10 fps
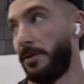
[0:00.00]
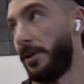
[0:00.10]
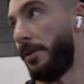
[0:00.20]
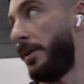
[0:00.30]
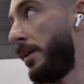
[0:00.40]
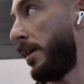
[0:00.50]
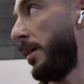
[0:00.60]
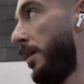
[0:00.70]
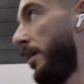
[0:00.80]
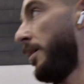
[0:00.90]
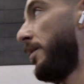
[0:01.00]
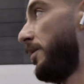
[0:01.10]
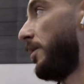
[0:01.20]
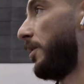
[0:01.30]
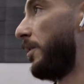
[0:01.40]
though.
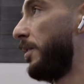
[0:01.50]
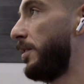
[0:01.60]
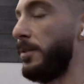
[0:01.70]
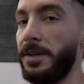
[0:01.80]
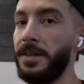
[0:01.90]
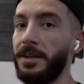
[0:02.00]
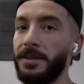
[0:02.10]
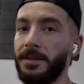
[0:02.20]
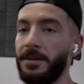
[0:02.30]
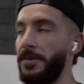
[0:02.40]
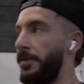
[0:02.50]
So let's go get that done.